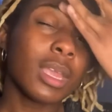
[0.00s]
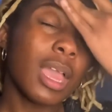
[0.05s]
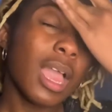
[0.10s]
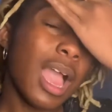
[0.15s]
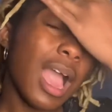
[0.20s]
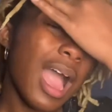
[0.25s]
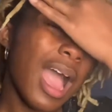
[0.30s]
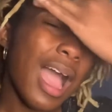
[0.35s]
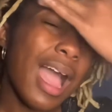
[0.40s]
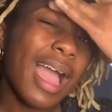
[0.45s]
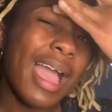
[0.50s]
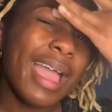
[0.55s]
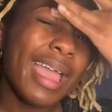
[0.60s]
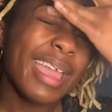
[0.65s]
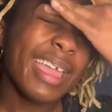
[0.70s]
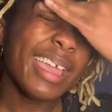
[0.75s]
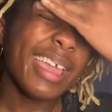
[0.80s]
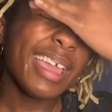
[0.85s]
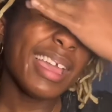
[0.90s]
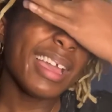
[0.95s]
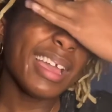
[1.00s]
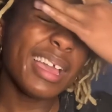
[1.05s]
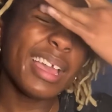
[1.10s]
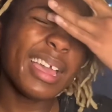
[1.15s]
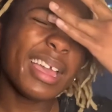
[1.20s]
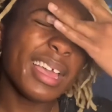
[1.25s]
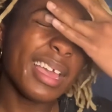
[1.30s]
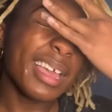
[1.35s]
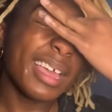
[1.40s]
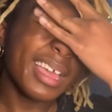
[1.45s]
I
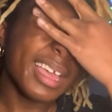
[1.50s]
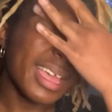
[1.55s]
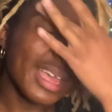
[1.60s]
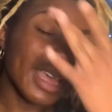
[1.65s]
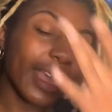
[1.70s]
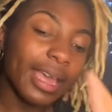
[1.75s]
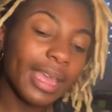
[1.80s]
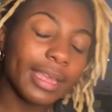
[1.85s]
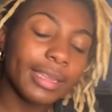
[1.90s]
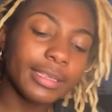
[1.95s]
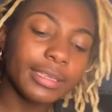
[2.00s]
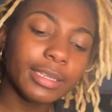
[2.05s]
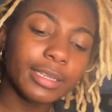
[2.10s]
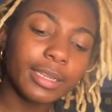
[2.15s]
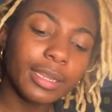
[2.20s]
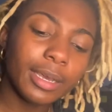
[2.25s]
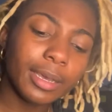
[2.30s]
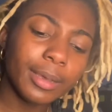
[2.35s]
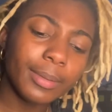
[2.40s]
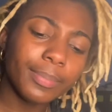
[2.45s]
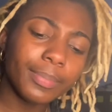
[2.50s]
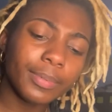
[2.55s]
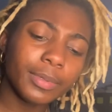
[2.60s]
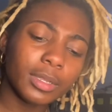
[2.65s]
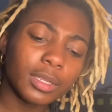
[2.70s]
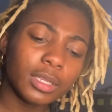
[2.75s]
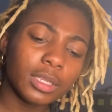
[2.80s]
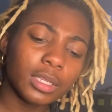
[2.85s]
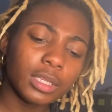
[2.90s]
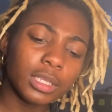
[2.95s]
ended up
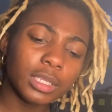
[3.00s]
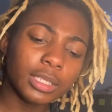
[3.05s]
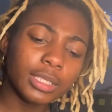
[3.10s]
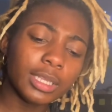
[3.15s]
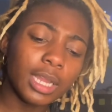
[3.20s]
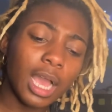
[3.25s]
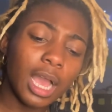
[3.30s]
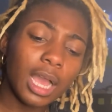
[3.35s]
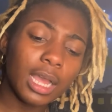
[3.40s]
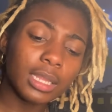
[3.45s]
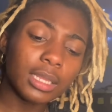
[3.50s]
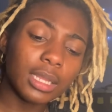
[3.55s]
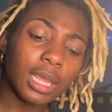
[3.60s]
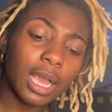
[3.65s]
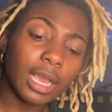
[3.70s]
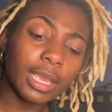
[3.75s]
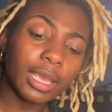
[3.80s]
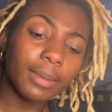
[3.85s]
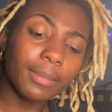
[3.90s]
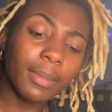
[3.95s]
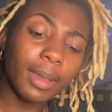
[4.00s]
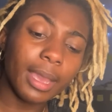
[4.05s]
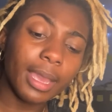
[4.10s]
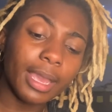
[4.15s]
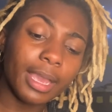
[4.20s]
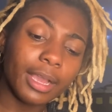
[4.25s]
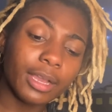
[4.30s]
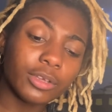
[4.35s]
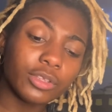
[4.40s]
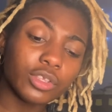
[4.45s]
not locking my
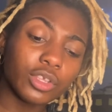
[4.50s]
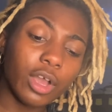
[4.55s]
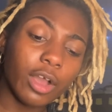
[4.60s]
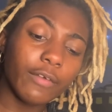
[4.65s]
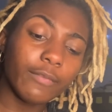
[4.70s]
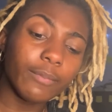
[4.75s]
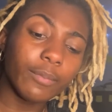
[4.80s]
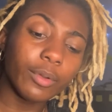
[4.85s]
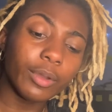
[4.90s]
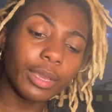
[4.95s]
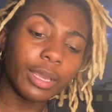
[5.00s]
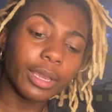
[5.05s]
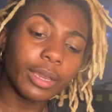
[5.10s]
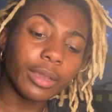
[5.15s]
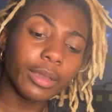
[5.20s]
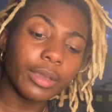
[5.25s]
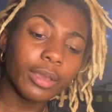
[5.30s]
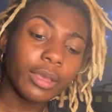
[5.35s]
hair sophomore year.